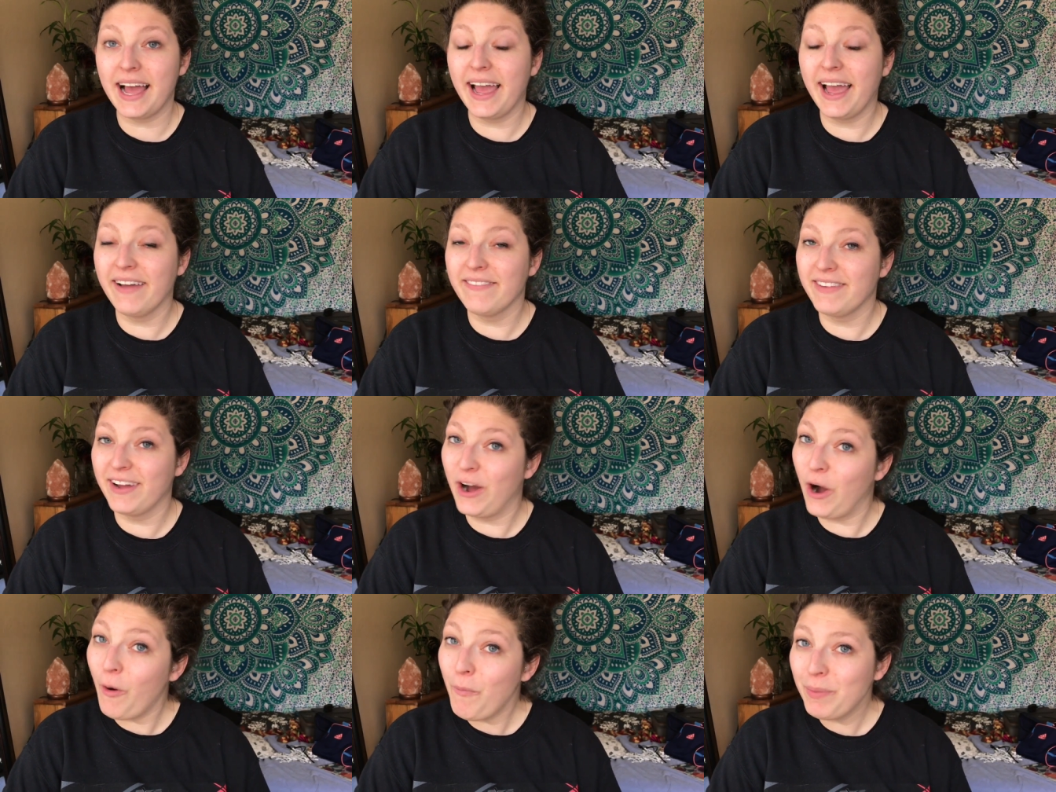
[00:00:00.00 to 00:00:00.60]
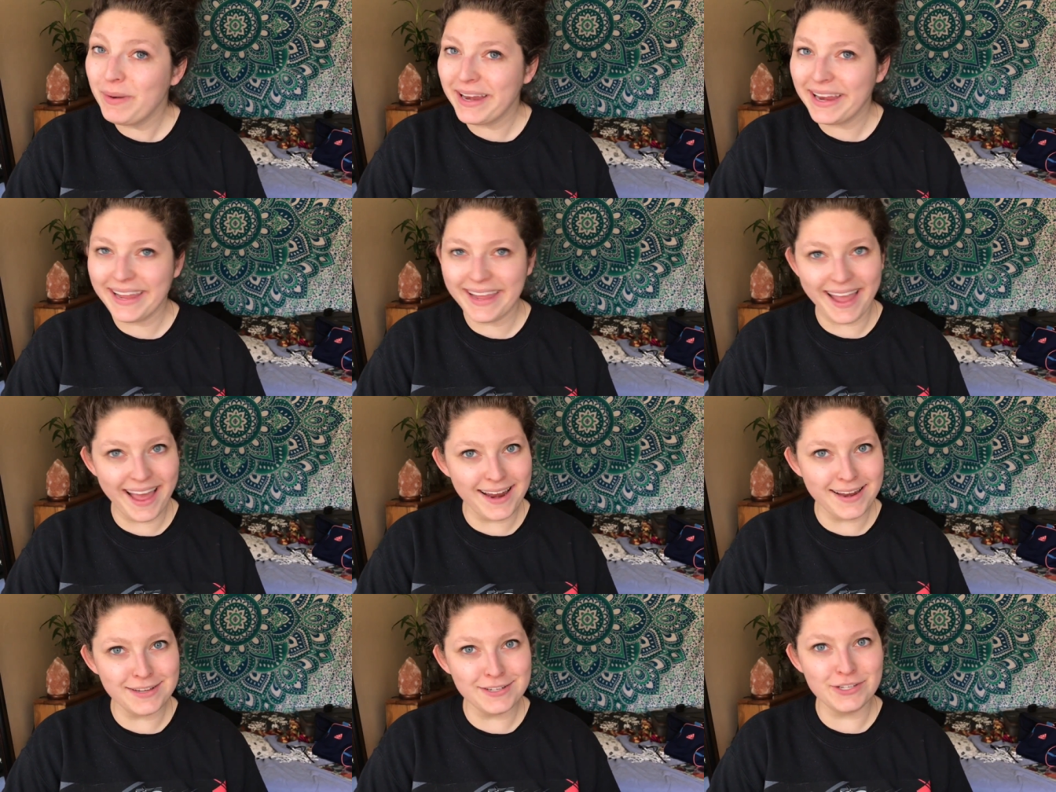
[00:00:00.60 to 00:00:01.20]
I have not opened it
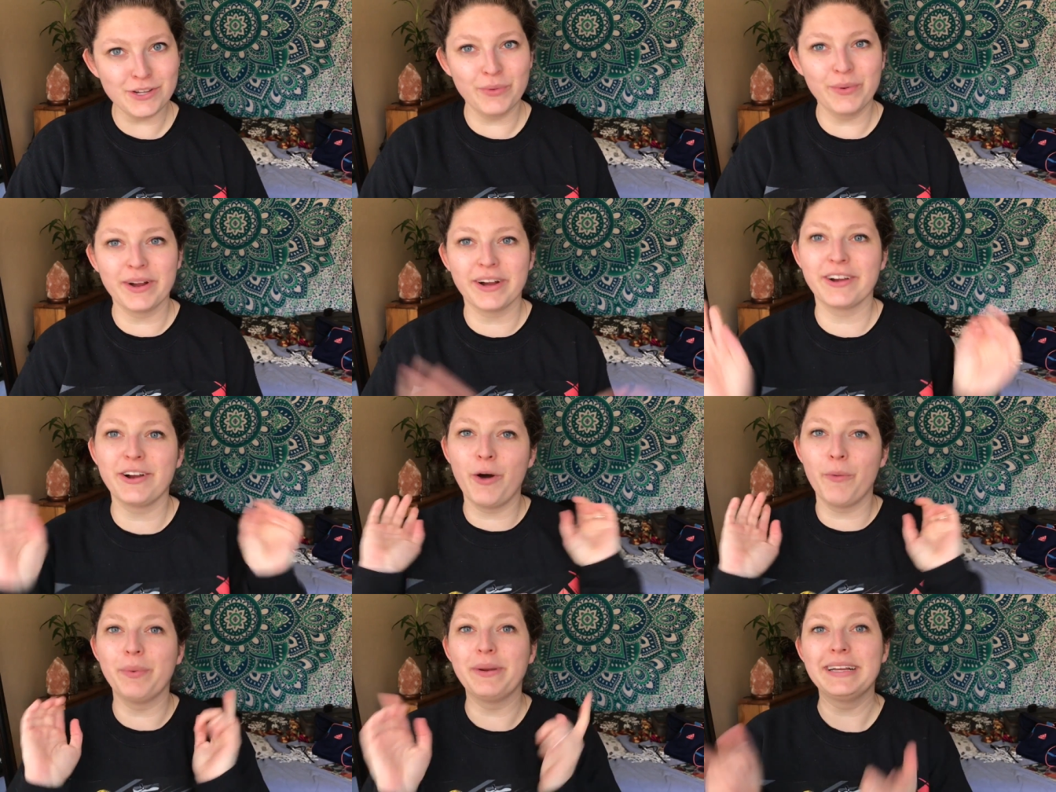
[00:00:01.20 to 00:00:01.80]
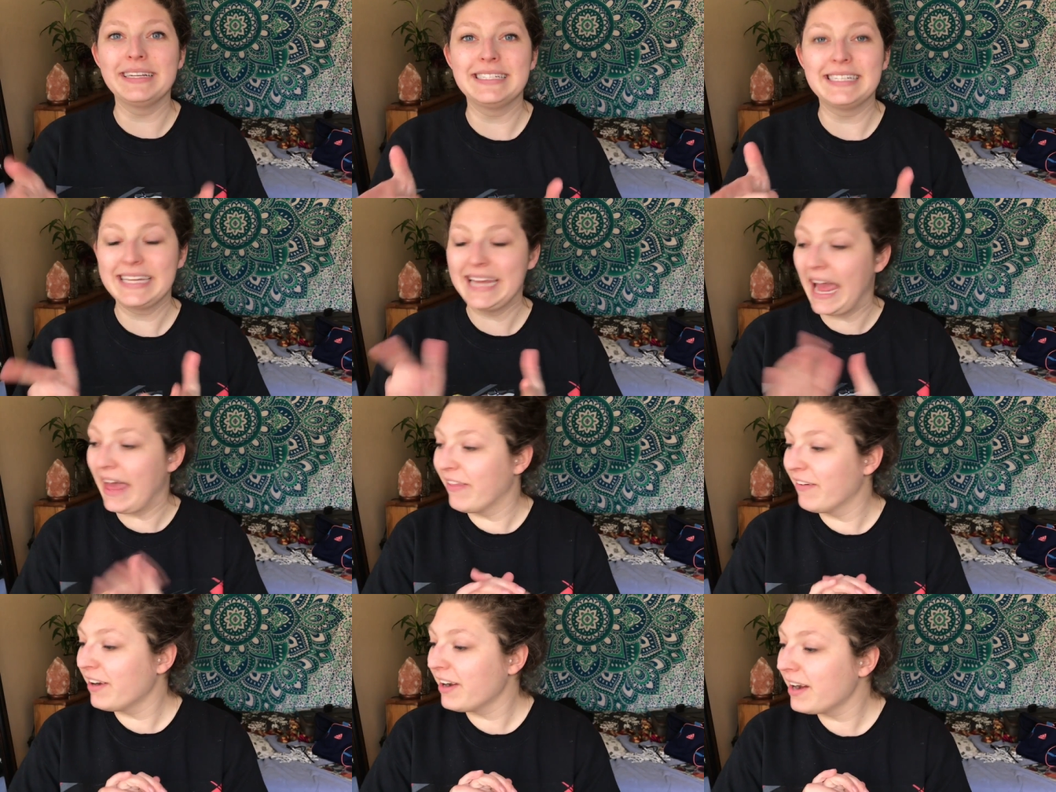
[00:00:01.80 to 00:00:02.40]
yet, so we're going to open it
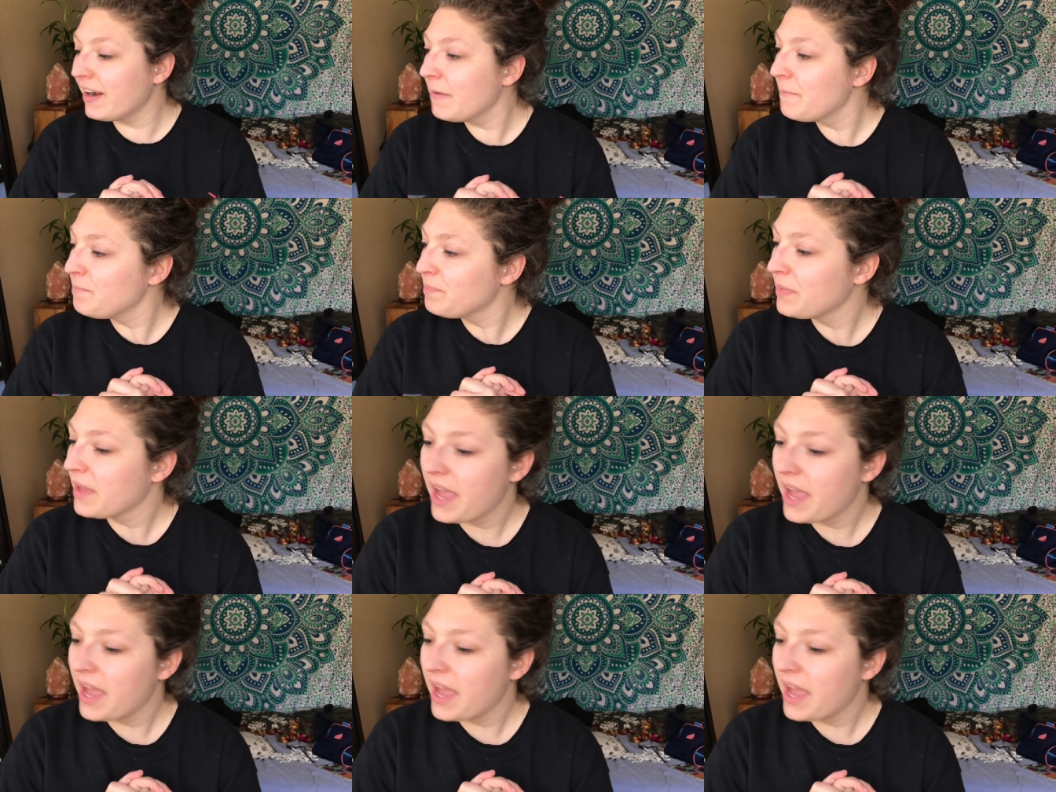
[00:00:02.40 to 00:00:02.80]
together.